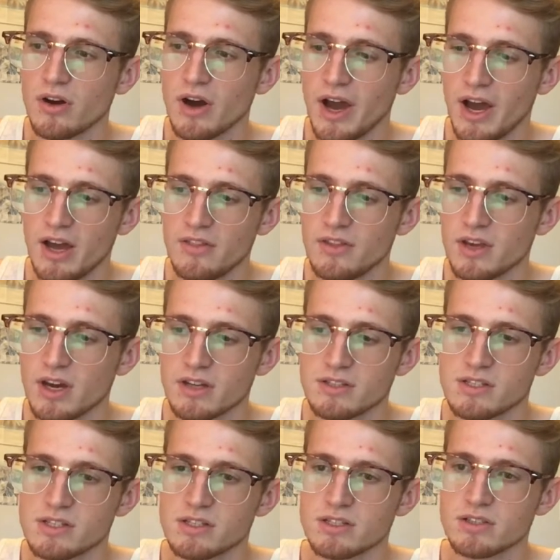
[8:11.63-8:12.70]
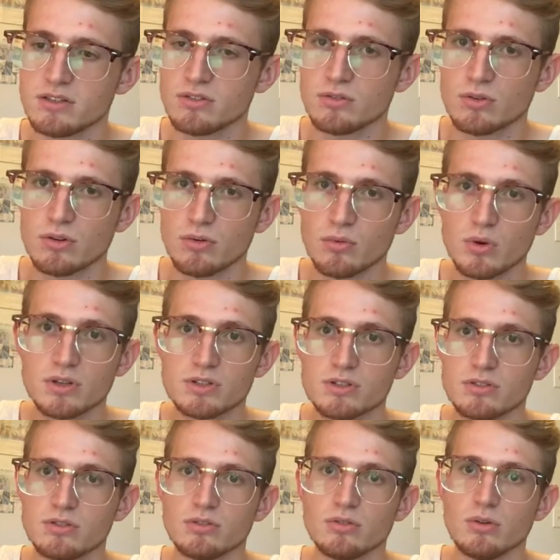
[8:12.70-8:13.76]
I had the idea or what to
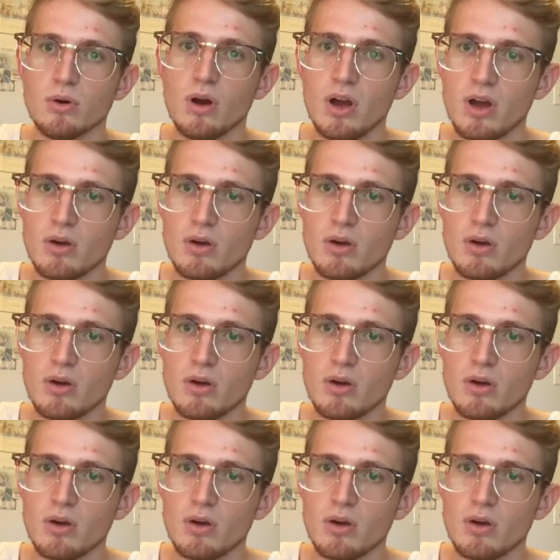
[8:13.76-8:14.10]
do